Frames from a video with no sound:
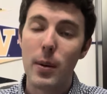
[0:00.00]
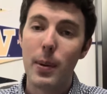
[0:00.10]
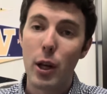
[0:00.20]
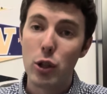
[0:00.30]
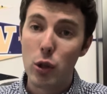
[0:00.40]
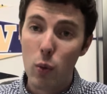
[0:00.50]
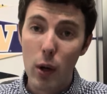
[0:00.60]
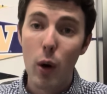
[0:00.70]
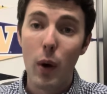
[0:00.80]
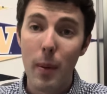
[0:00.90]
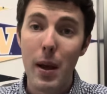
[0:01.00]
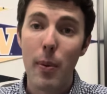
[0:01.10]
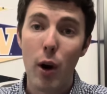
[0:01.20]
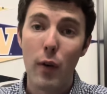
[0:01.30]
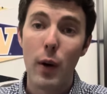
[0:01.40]
because you will want to be a
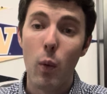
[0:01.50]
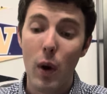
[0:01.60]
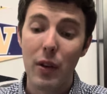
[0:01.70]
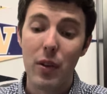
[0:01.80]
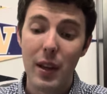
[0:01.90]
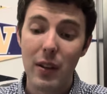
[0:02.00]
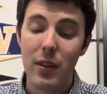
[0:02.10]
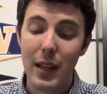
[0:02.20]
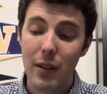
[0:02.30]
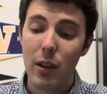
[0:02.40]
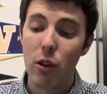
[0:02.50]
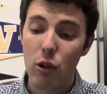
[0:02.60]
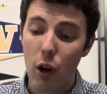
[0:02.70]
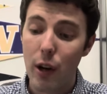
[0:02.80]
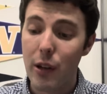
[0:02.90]
part of it once this season
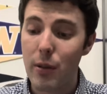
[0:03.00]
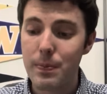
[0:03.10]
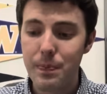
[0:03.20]
starts.